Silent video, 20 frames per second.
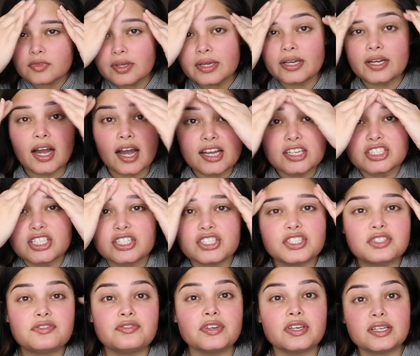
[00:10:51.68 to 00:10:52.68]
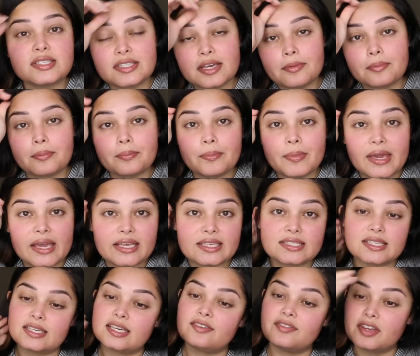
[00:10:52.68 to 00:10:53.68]
And gosh, it just feels
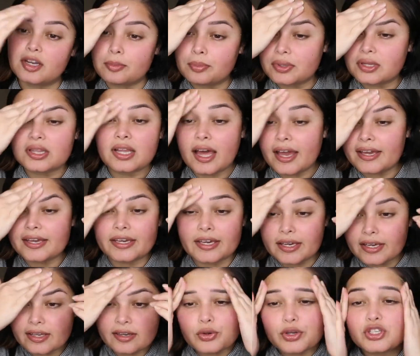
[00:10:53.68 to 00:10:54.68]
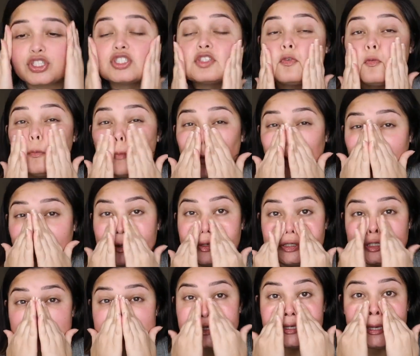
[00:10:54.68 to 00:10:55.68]
amazing even applying it. You can just feel
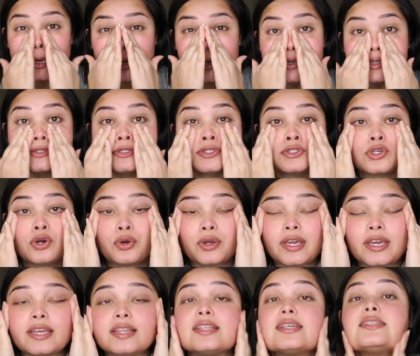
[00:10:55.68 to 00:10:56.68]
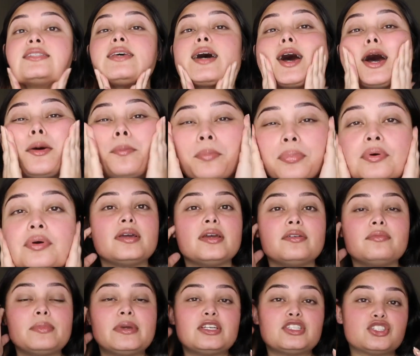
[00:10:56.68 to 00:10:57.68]
your skin soaking this up.
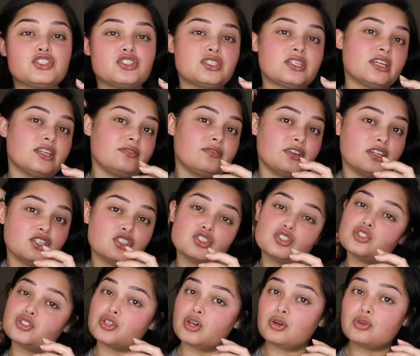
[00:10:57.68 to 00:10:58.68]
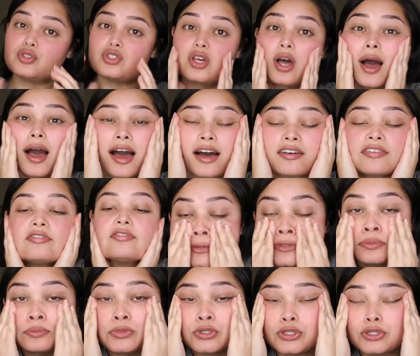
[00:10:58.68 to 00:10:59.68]
It makes your skin feel so soft,
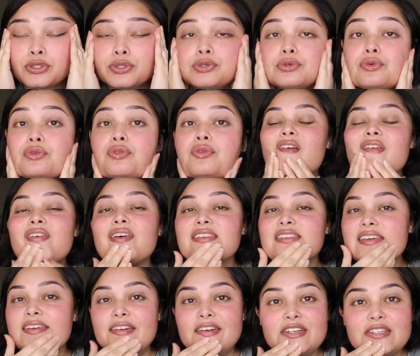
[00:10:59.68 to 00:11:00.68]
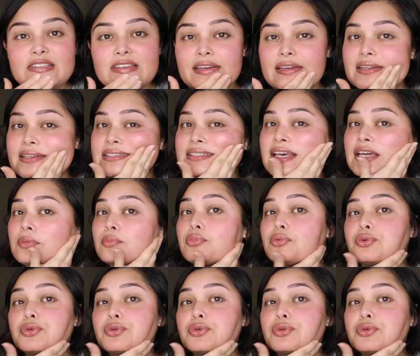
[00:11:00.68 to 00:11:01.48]
smooth. It feels like your skin is like